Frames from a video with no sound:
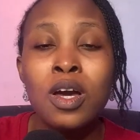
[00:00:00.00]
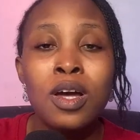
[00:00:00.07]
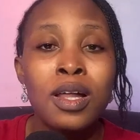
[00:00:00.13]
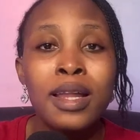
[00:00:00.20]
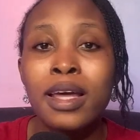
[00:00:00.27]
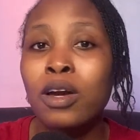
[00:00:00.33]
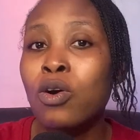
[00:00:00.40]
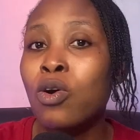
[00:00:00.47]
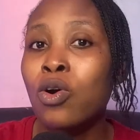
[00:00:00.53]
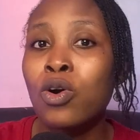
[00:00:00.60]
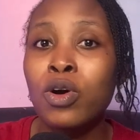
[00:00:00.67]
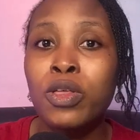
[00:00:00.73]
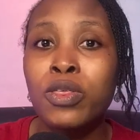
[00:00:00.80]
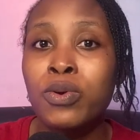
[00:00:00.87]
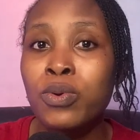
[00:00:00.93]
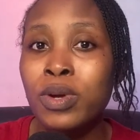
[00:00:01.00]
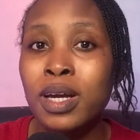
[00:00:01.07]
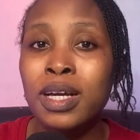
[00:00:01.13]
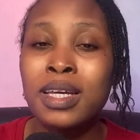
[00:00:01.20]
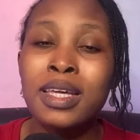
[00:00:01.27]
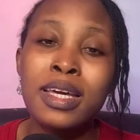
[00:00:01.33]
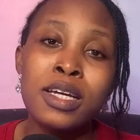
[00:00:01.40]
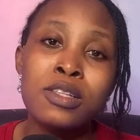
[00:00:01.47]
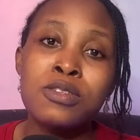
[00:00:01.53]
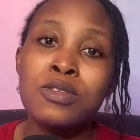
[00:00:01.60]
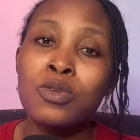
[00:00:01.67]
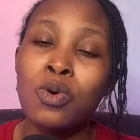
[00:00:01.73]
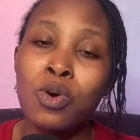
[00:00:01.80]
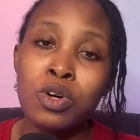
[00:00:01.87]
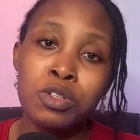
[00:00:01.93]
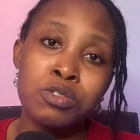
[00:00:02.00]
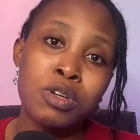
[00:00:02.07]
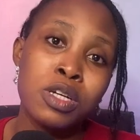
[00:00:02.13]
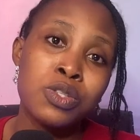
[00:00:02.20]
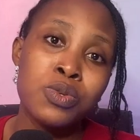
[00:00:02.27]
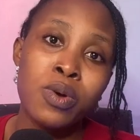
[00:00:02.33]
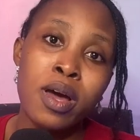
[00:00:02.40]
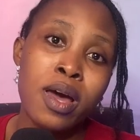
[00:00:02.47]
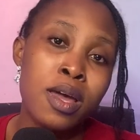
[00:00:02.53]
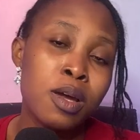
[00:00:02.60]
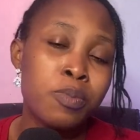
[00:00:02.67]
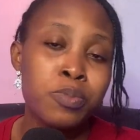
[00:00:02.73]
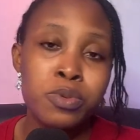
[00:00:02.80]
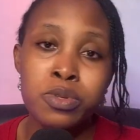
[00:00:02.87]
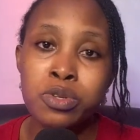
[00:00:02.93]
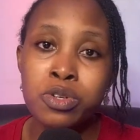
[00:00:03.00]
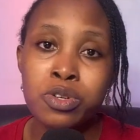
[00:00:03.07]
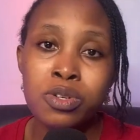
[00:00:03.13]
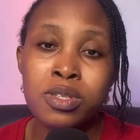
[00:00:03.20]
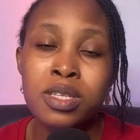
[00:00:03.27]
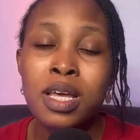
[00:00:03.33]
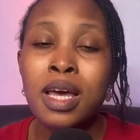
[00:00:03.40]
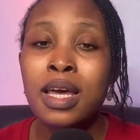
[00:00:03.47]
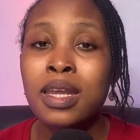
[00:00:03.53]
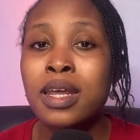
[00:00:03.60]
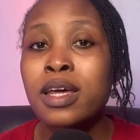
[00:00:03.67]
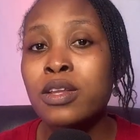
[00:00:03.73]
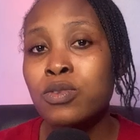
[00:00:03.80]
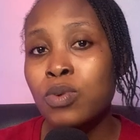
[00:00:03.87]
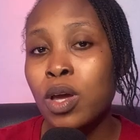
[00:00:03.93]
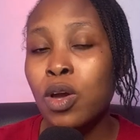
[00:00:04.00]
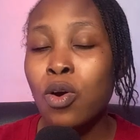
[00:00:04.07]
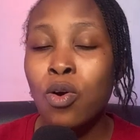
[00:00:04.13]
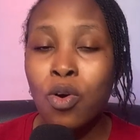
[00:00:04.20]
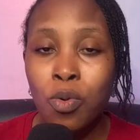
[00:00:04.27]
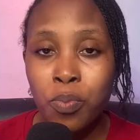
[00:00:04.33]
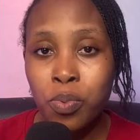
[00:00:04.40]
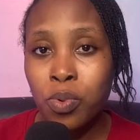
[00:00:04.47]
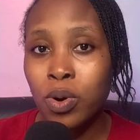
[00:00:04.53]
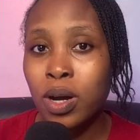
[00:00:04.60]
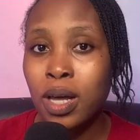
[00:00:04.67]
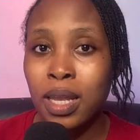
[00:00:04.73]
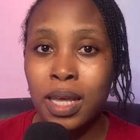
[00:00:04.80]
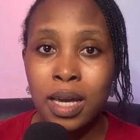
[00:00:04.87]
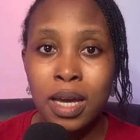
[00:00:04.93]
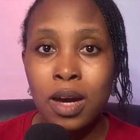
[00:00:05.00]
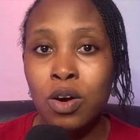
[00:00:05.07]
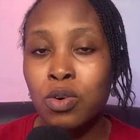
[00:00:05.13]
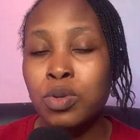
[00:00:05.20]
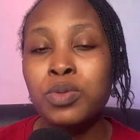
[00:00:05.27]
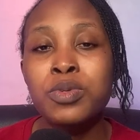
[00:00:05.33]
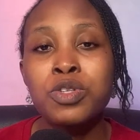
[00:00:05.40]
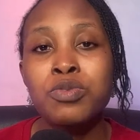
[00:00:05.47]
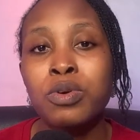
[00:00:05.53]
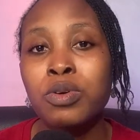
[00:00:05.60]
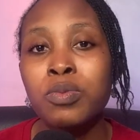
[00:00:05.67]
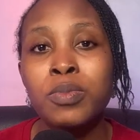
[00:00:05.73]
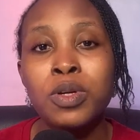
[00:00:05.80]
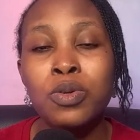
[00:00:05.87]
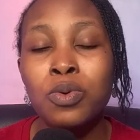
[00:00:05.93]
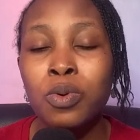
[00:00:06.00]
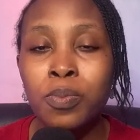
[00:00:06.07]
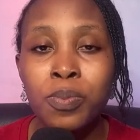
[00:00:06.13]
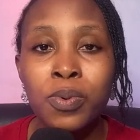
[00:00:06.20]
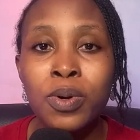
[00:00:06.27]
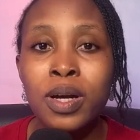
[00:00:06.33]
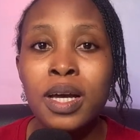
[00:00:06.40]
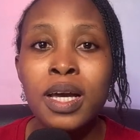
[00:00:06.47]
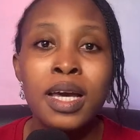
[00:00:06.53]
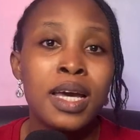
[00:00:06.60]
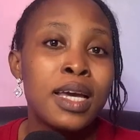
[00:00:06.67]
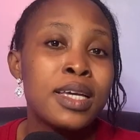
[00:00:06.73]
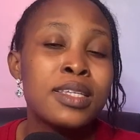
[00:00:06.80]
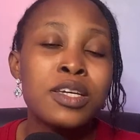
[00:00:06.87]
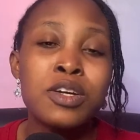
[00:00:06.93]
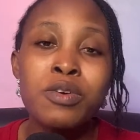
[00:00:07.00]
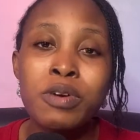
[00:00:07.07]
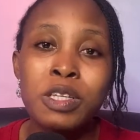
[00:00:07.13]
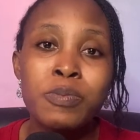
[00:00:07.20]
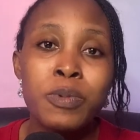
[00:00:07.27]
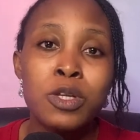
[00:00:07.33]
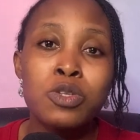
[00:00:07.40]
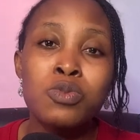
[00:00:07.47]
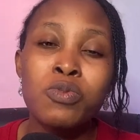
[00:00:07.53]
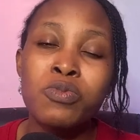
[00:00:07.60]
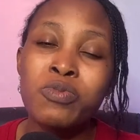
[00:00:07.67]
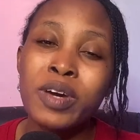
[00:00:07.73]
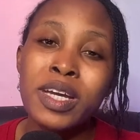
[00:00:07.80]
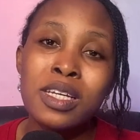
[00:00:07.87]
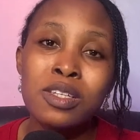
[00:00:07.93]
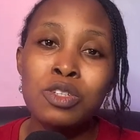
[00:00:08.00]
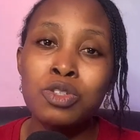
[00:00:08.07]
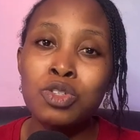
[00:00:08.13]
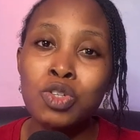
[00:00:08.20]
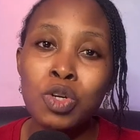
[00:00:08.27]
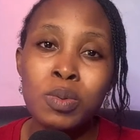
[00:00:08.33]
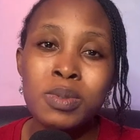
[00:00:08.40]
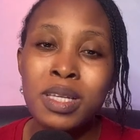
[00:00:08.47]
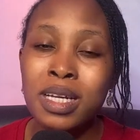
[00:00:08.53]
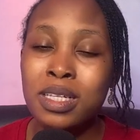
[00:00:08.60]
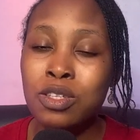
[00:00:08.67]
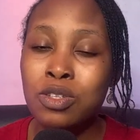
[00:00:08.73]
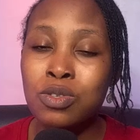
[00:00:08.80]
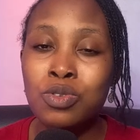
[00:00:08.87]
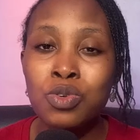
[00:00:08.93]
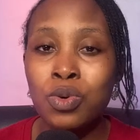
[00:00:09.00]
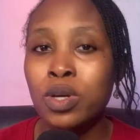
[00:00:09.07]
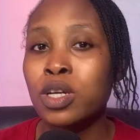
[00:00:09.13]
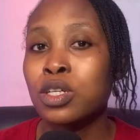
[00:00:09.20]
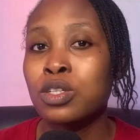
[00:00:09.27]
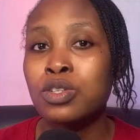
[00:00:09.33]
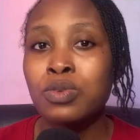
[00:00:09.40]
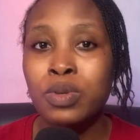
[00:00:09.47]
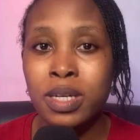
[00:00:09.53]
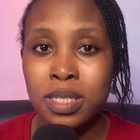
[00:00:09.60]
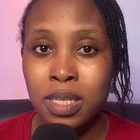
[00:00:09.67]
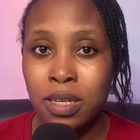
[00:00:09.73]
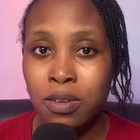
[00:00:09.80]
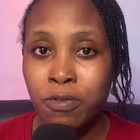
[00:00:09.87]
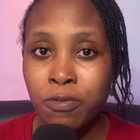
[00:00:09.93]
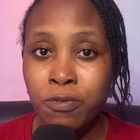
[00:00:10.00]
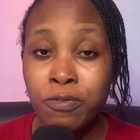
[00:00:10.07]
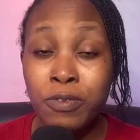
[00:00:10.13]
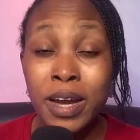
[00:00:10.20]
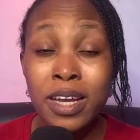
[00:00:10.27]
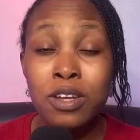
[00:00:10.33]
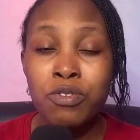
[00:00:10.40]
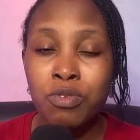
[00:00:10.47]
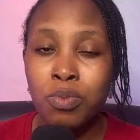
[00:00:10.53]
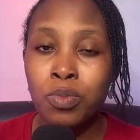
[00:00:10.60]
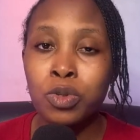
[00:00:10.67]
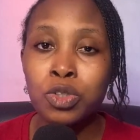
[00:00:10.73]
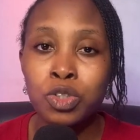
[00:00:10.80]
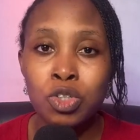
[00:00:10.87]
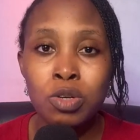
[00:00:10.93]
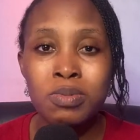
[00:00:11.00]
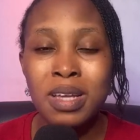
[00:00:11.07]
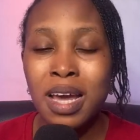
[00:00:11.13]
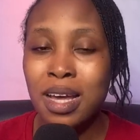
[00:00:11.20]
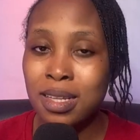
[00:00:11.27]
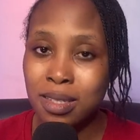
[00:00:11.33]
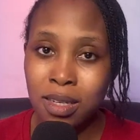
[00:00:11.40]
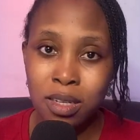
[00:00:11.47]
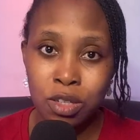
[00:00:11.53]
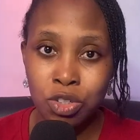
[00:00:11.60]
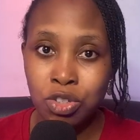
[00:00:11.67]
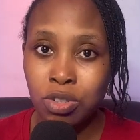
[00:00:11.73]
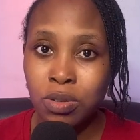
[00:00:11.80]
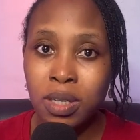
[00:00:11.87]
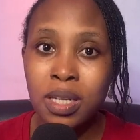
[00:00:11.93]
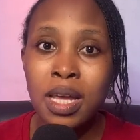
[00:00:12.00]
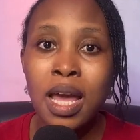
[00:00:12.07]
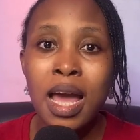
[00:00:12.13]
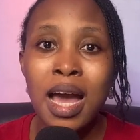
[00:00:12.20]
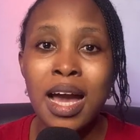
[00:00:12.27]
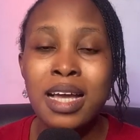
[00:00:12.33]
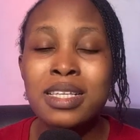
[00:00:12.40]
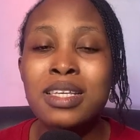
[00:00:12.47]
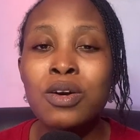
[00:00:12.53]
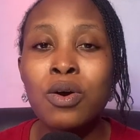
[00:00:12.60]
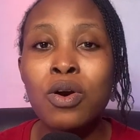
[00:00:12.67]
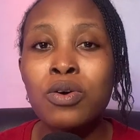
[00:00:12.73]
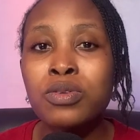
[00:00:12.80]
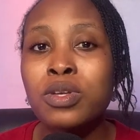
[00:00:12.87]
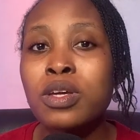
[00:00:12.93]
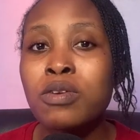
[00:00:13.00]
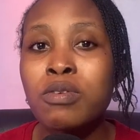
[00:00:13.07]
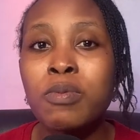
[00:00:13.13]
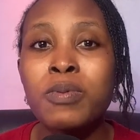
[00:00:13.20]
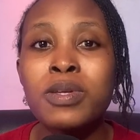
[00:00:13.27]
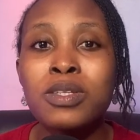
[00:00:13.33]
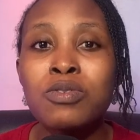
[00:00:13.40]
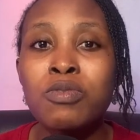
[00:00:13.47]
like all through. You can get contract to higher positions. That is why Upwork, like I always recommend Upwork. It's a great place to find jobs that you can do, as in find remote jobs as a Nigerian, as it's also a great place to